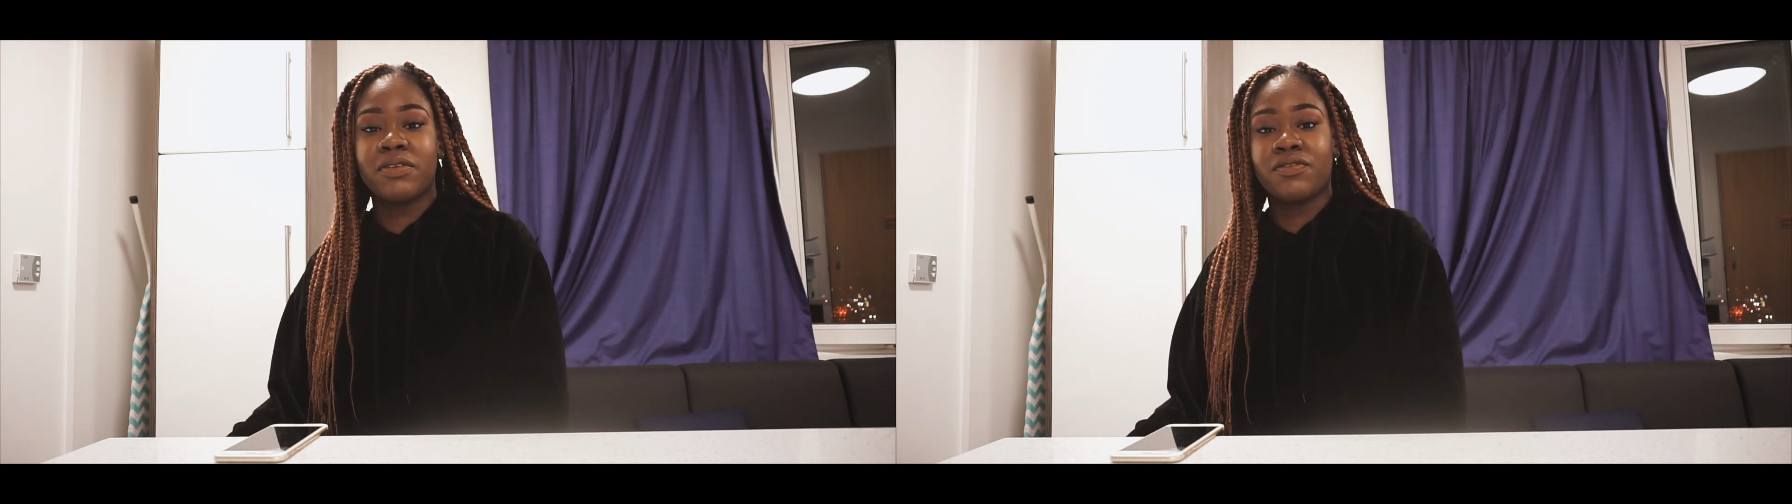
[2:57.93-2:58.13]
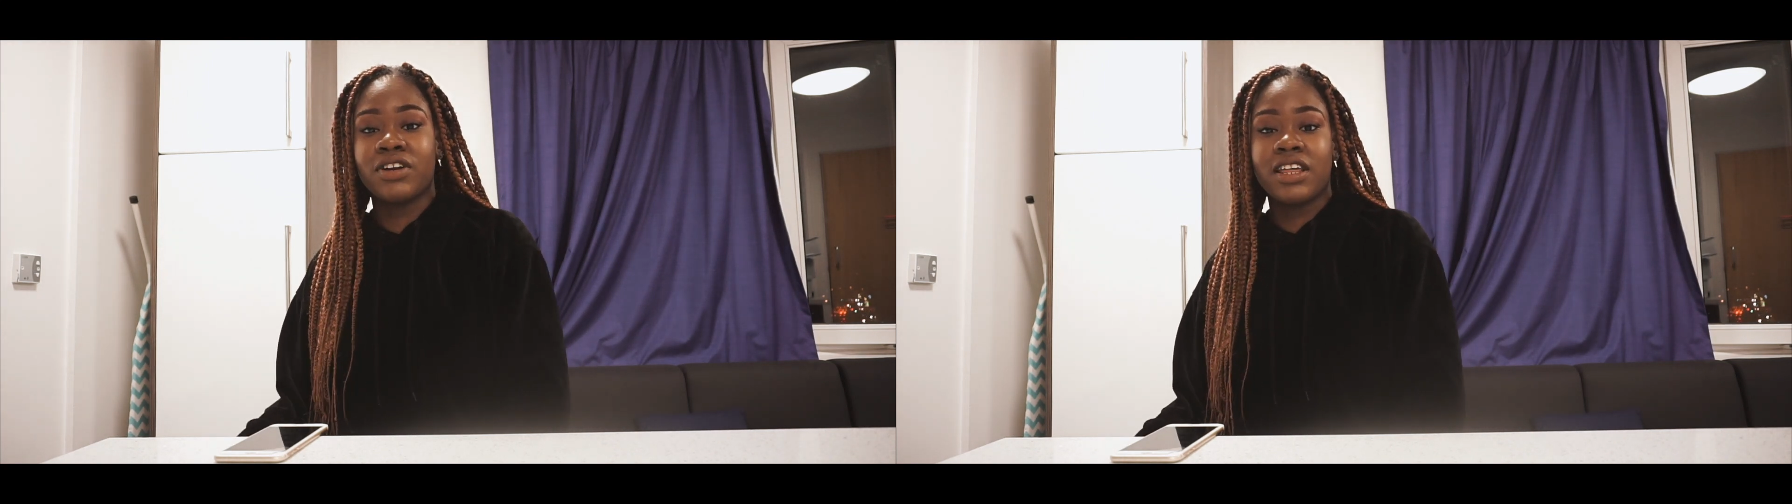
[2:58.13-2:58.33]

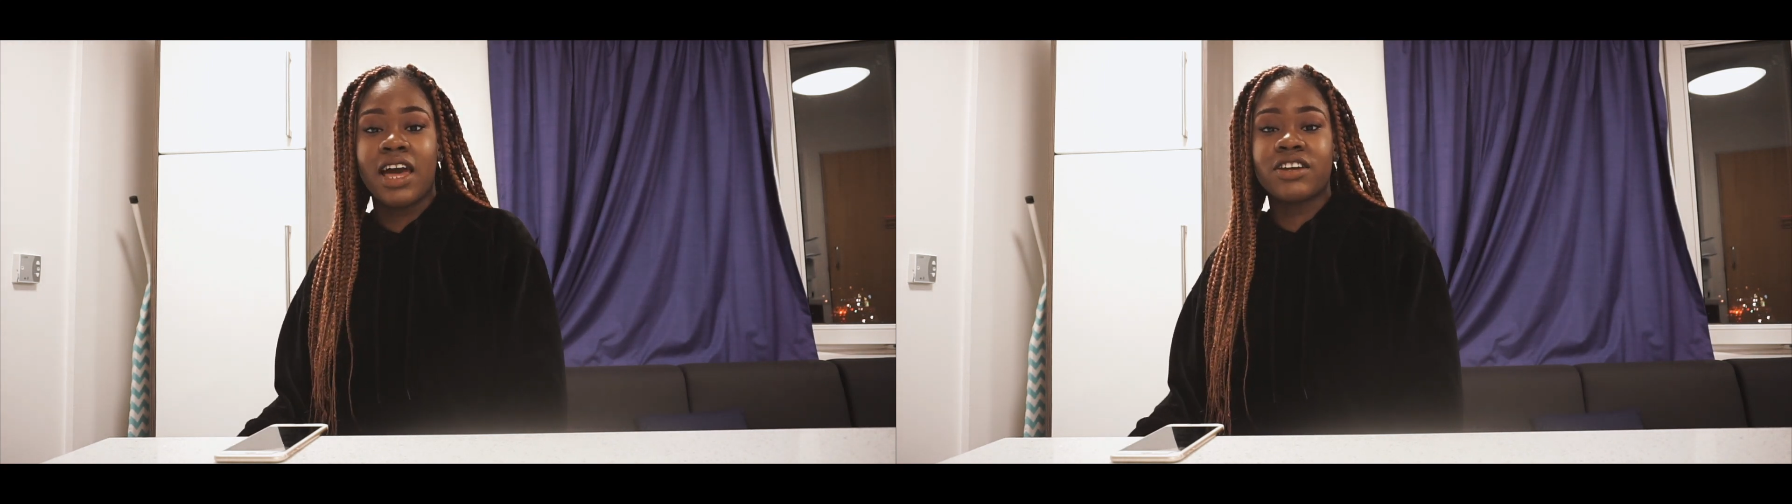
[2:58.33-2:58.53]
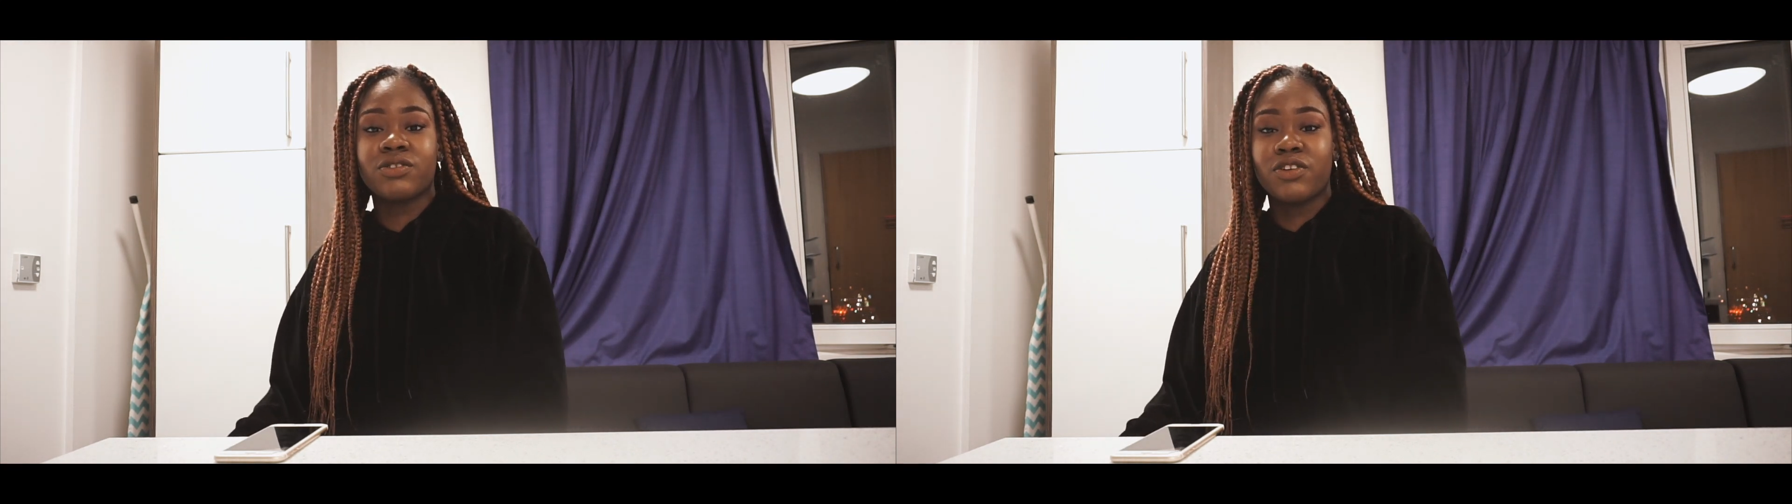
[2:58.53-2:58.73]
before they
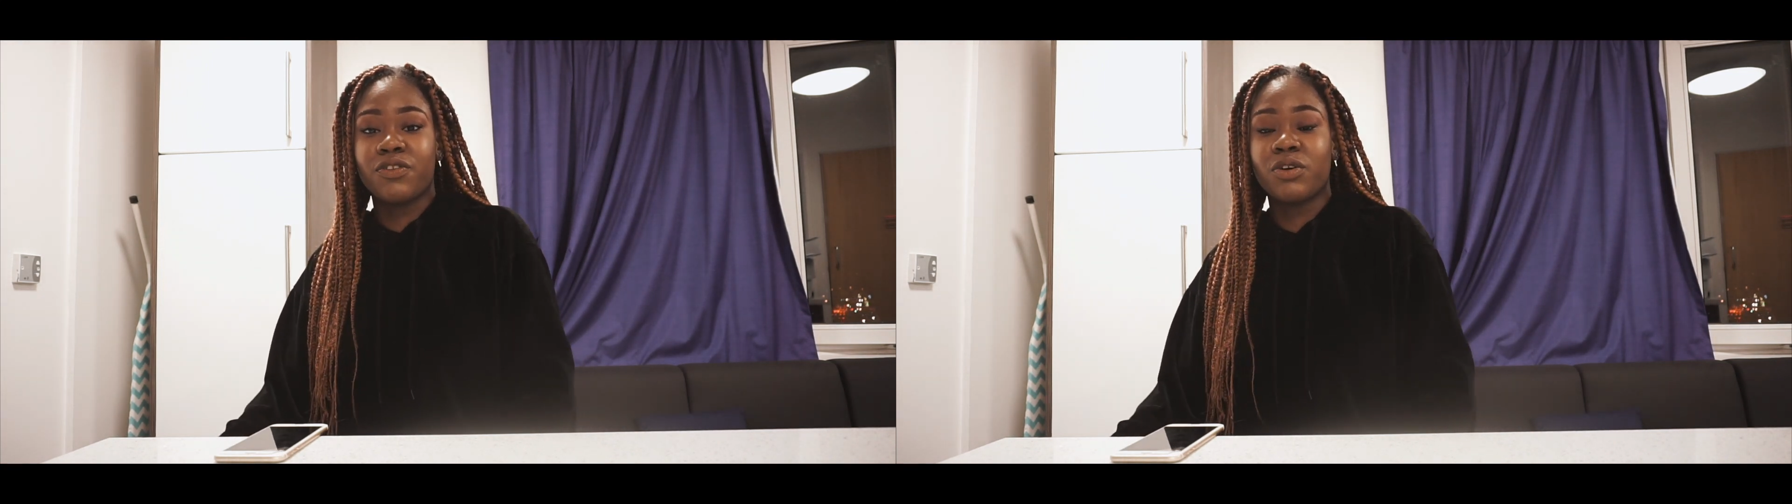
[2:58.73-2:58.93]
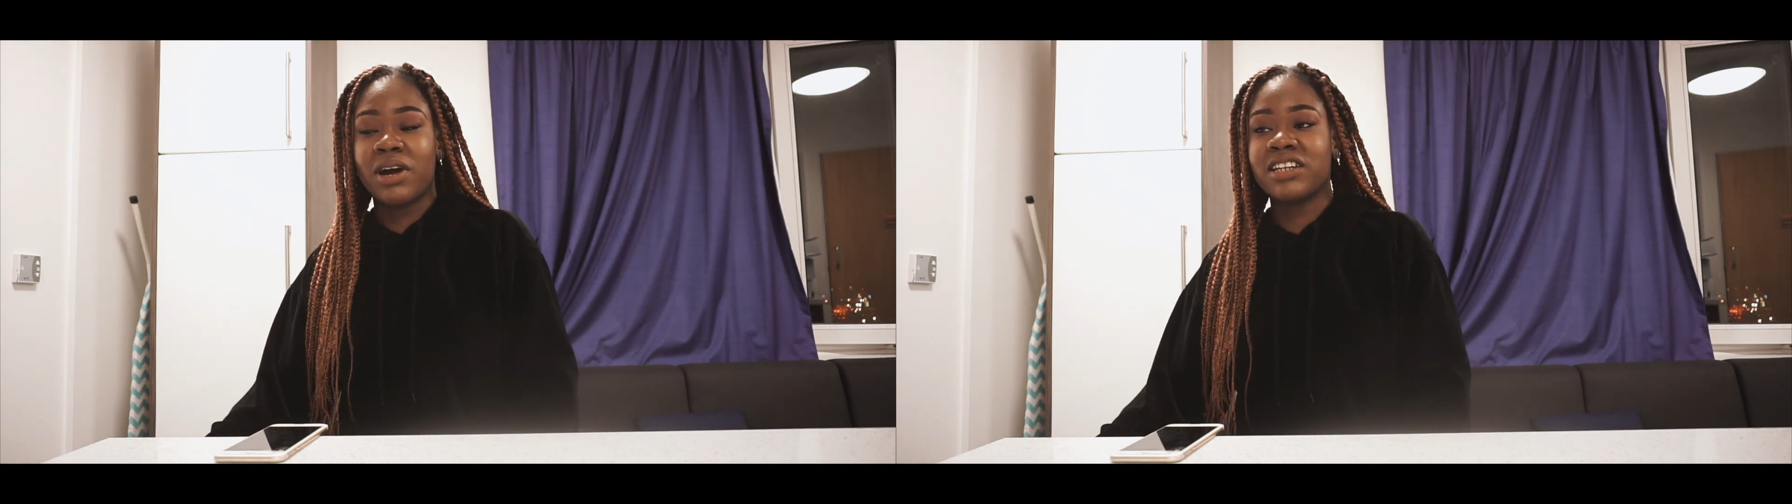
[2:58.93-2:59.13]
actually
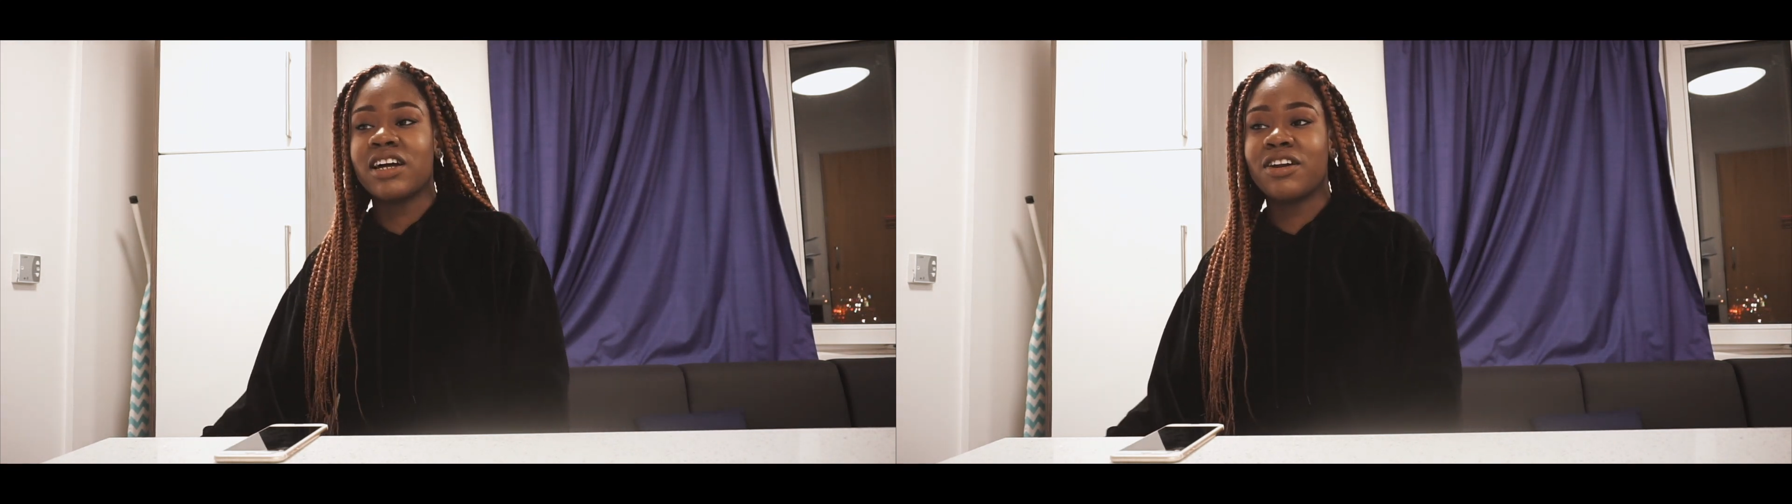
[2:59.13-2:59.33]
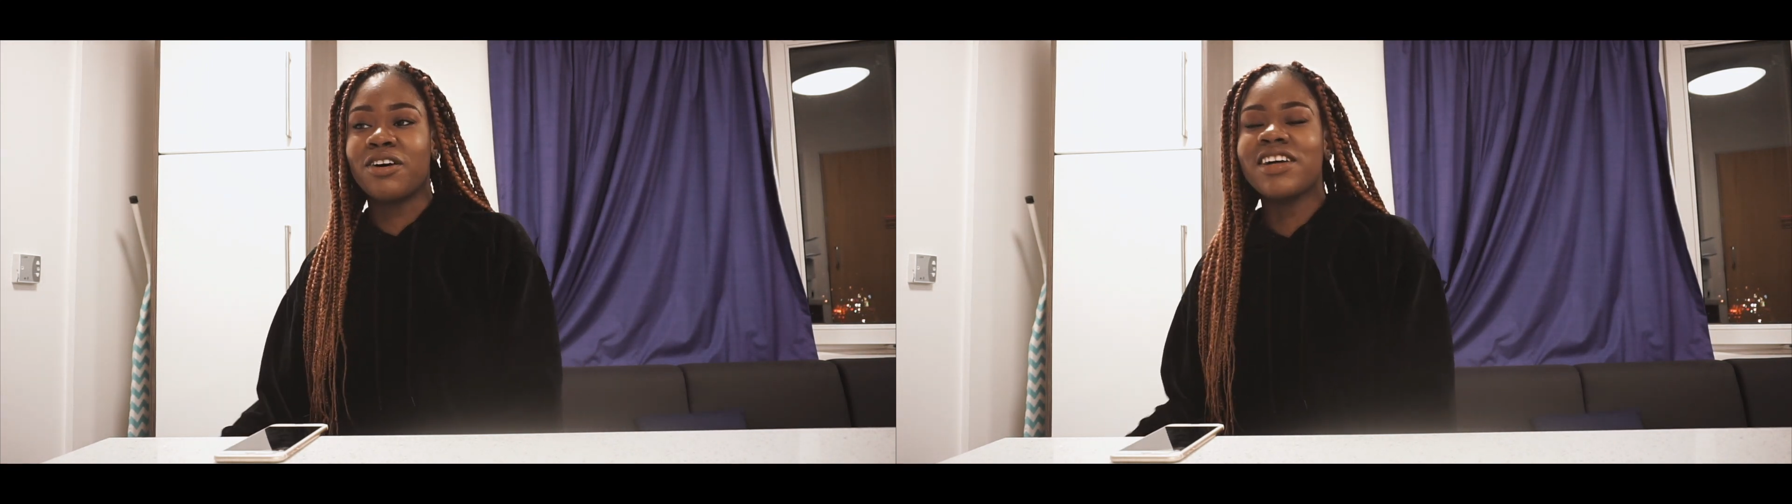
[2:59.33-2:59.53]
review my
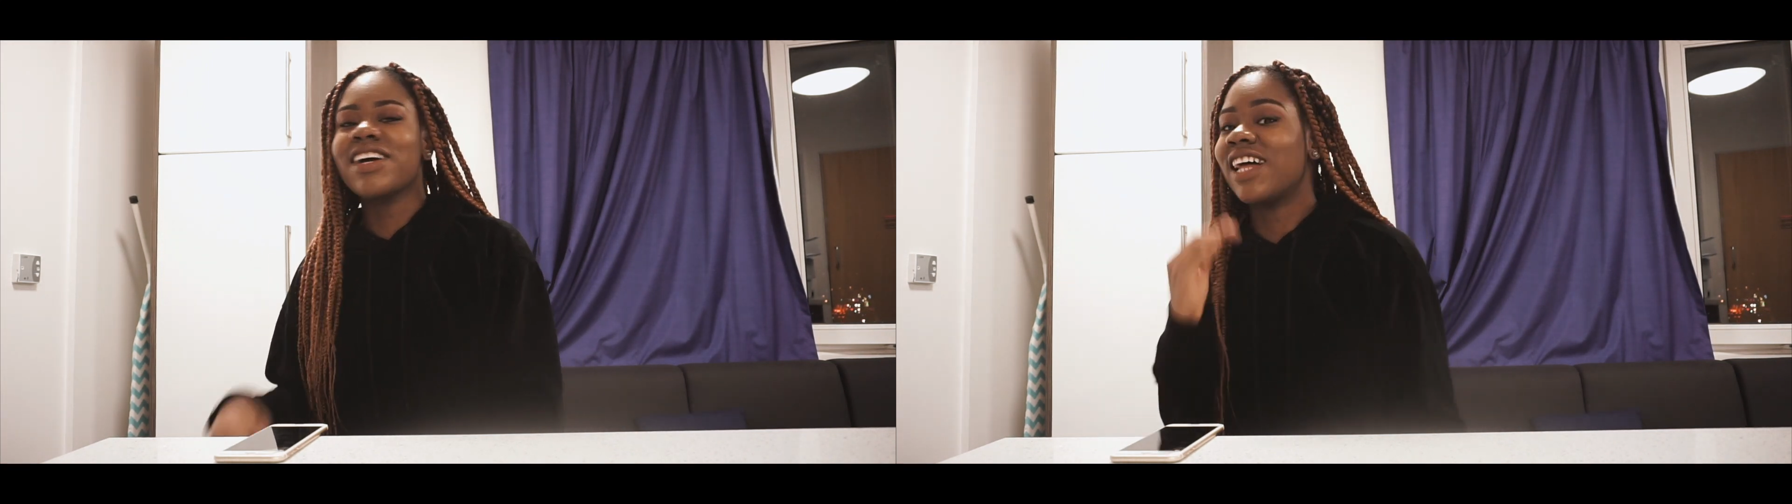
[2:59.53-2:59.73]
channel